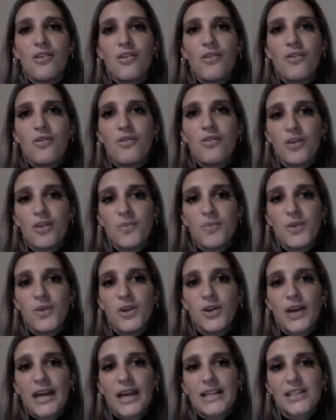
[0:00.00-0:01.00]

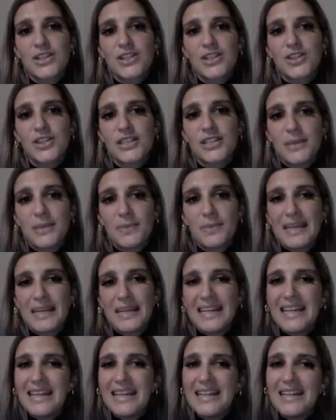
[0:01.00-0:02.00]
Romeo has to step
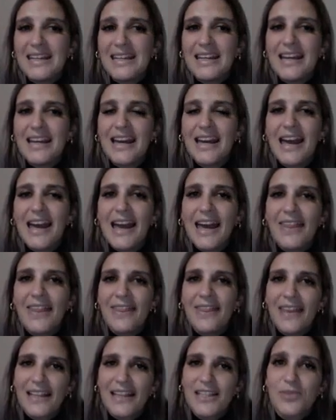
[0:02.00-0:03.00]
in,
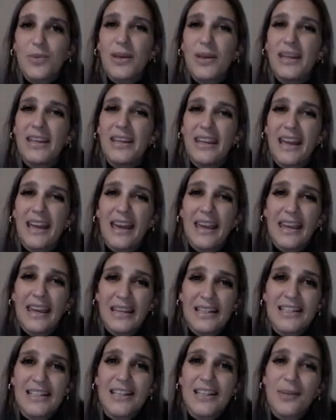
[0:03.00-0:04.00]
and that's where he
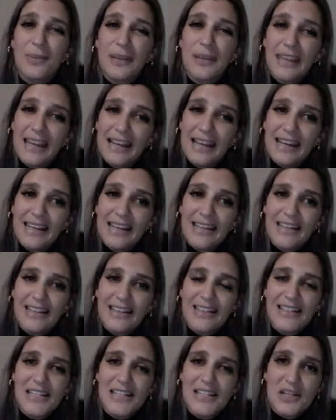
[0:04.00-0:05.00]
ends up killing
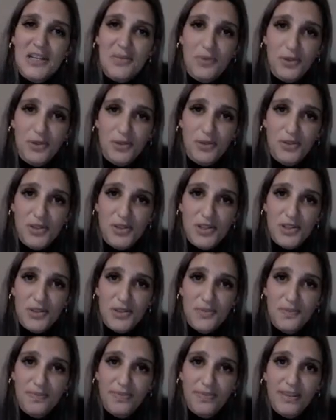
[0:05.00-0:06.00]
Tybalt.
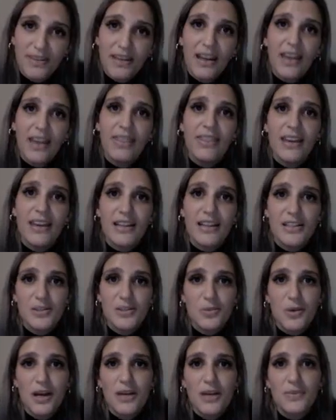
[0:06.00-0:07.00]
And that's
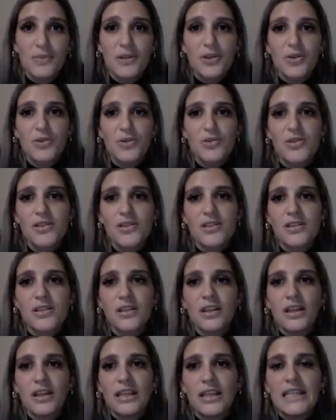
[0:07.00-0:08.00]
why, because
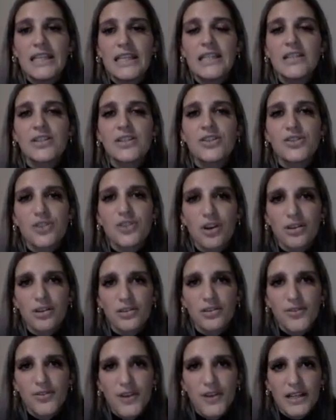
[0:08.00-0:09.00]
he didn't start
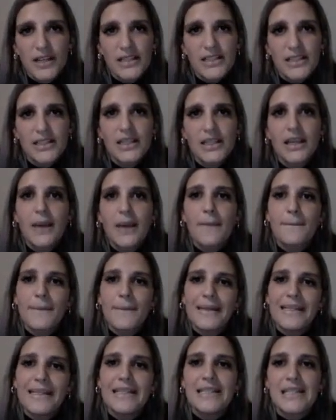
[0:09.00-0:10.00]
the fight,
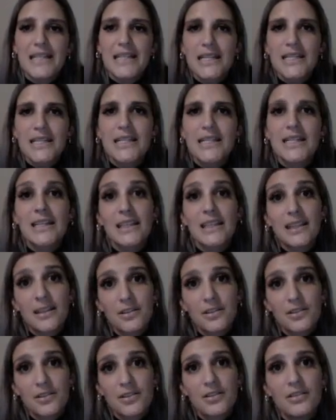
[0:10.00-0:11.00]
but he did
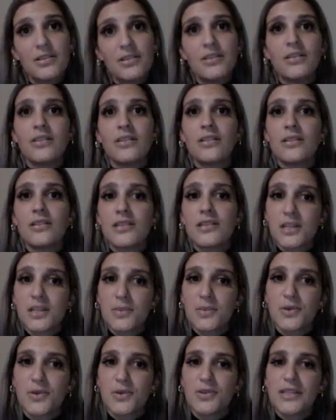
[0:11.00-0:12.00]
kill
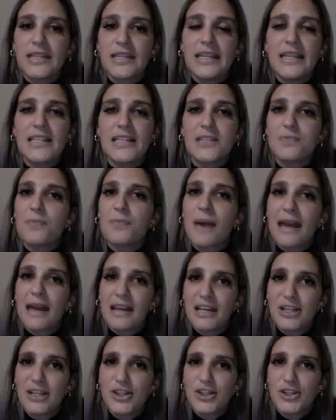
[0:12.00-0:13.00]
Tybalt, he is
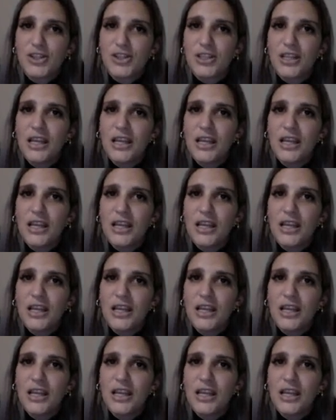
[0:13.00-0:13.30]
banished.